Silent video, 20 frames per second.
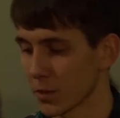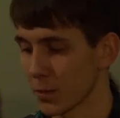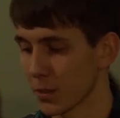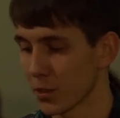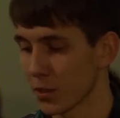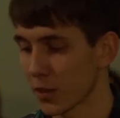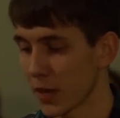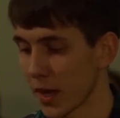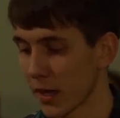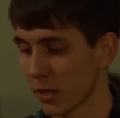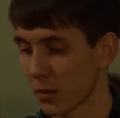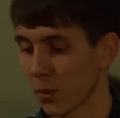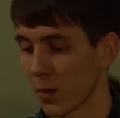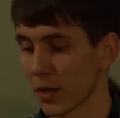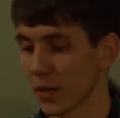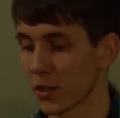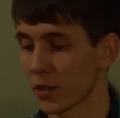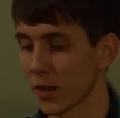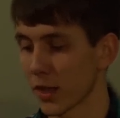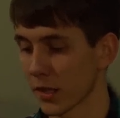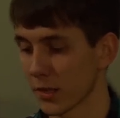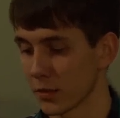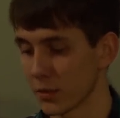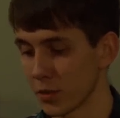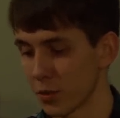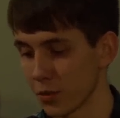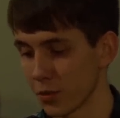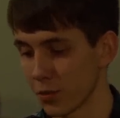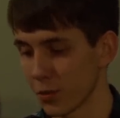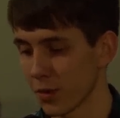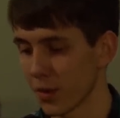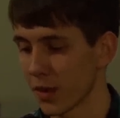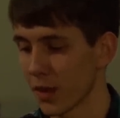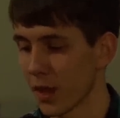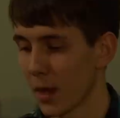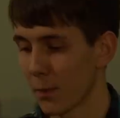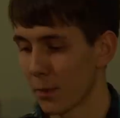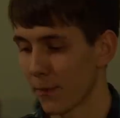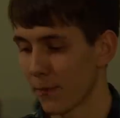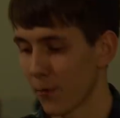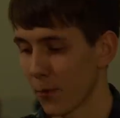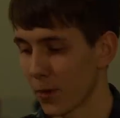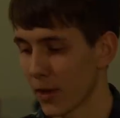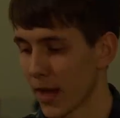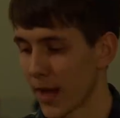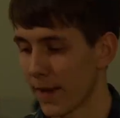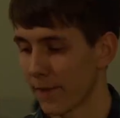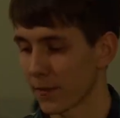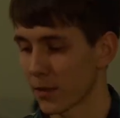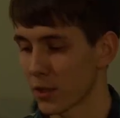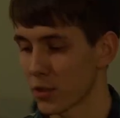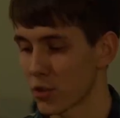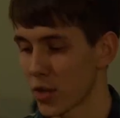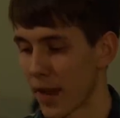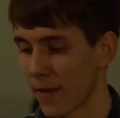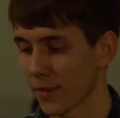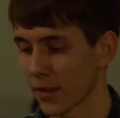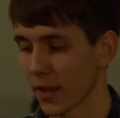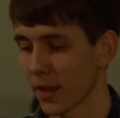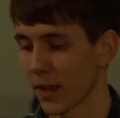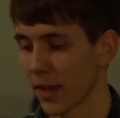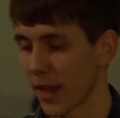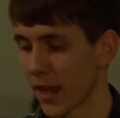between 2001 and 2002, before and after the trafficking